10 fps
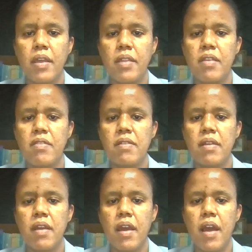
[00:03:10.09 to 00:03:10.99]
These
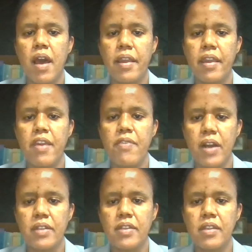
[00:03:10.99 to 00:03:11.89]
are a key
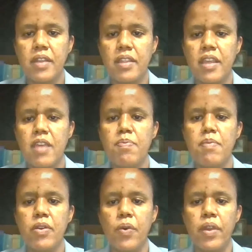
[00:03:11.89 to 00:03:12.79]
factor that keep
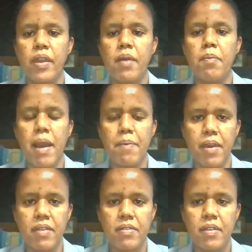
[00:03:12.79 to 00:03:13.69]
me doing my
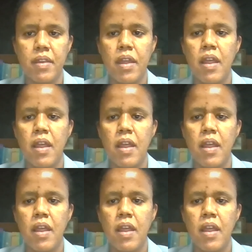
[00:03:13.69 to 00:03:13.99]
best.